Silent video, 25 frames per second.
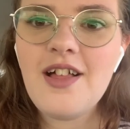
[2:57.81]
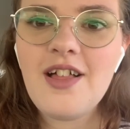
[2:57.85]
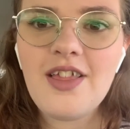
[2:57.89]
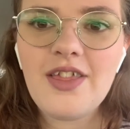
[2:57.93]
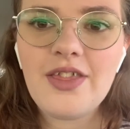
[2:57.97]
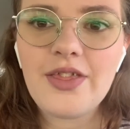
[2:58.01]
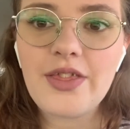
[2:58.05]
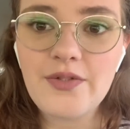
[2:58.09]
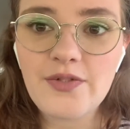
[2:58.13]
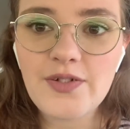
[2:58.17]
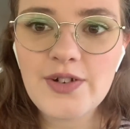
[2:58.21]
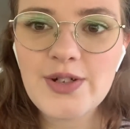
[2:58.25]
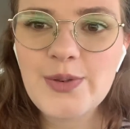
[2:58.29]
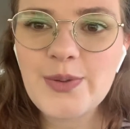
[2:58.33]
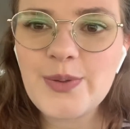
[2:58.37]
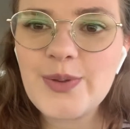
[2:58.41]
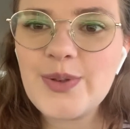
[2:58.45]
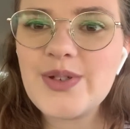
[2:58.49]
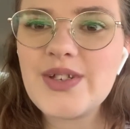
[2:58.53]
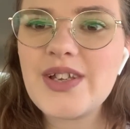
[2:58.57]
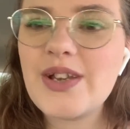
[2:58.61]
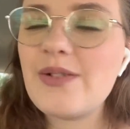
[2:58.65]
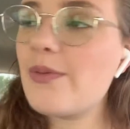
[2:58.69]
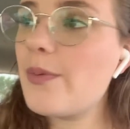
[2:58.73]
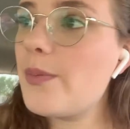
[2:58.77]
The
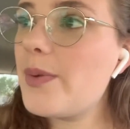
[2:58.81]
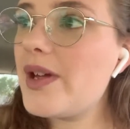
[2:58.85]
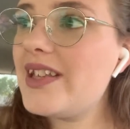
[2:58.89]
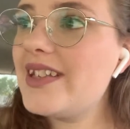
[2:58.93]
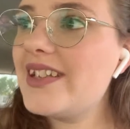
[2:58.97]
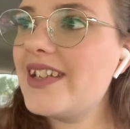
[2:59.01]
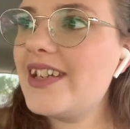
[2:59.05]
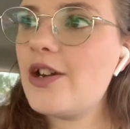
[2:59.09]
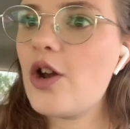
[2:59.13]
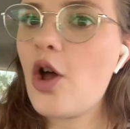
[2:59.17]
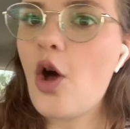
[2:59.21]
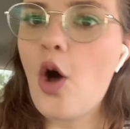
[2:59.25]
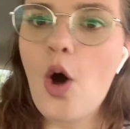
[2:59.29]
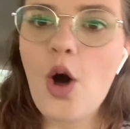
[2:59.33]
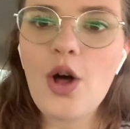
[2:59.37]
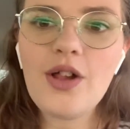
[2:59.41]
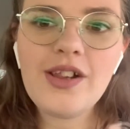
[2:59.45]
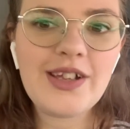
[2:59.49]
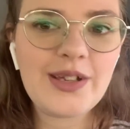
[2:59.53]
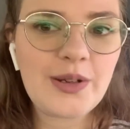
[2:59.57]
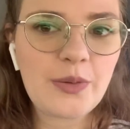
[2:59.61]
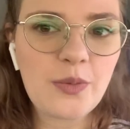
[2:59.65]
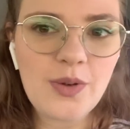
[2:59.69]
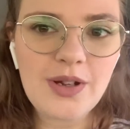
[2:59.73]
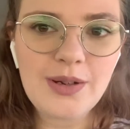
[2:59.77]
Rituals and Rebellion all
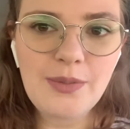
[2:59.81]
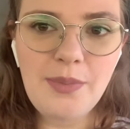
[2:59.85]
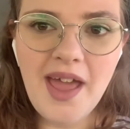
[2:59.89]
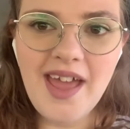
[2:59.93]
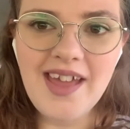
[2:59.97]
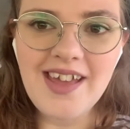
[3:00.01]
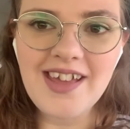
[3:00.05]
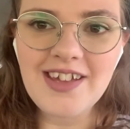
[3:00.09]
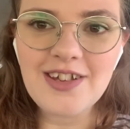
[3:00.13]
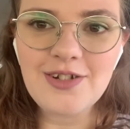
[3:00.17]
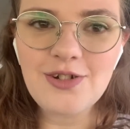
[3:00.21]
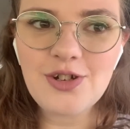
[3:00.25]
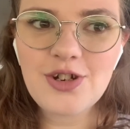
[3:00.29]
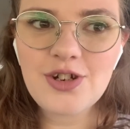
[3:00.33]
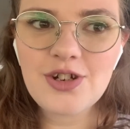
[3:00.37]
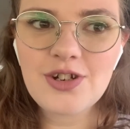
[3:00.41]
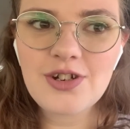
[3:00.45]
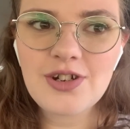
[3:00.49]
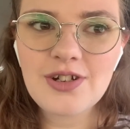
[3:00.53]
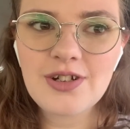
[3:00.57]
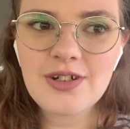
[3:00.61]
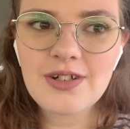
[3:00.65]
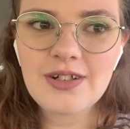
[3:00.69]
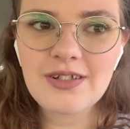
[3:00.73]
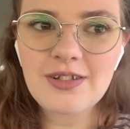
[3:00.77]
on one page.
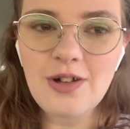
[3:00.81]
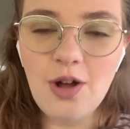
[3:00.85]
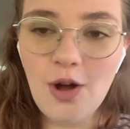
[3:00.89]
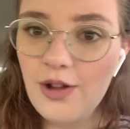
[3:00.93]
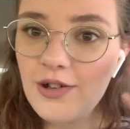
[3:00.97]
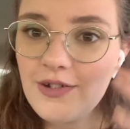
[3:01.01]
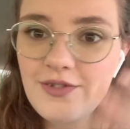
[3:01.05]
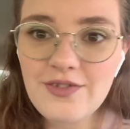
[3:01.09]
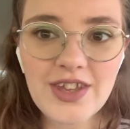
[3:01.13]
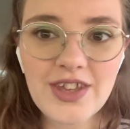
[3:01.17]
All of the